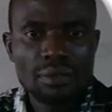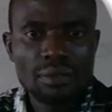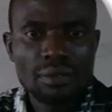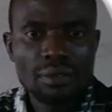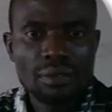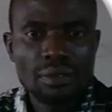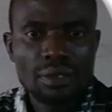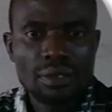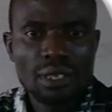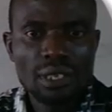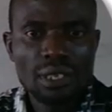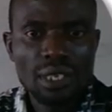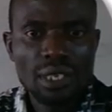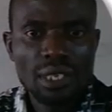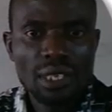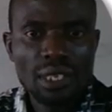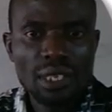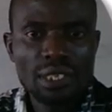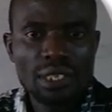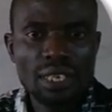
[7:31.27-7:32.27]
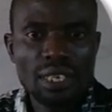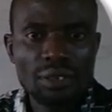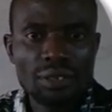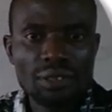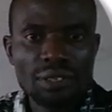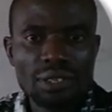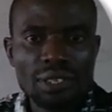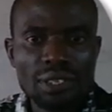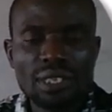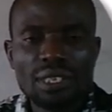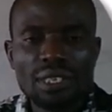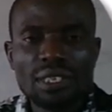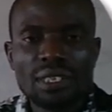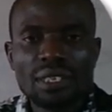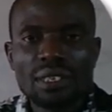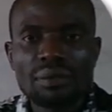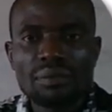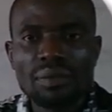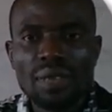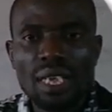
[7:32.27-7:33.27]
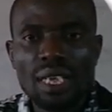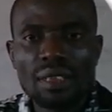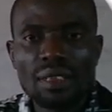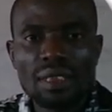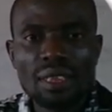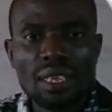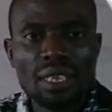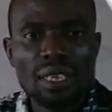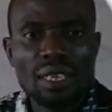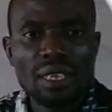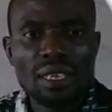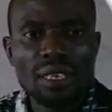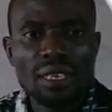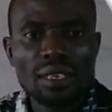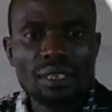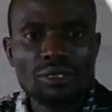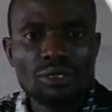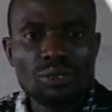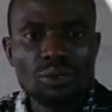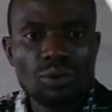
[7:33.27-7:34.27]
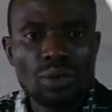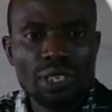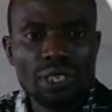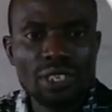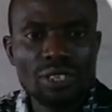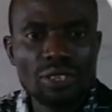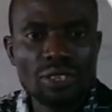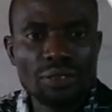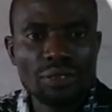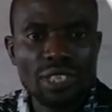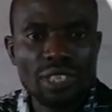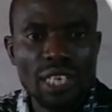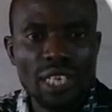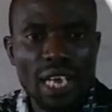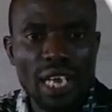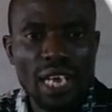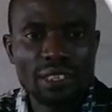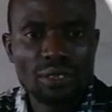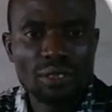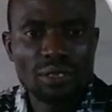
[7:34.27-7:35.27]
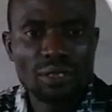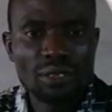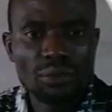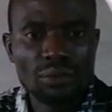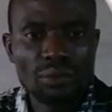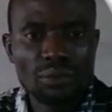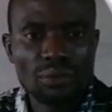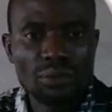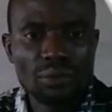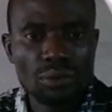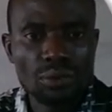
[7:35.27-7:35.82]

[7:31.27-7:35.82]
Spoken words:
8 seconds. Then the quantity of charge, we don't know.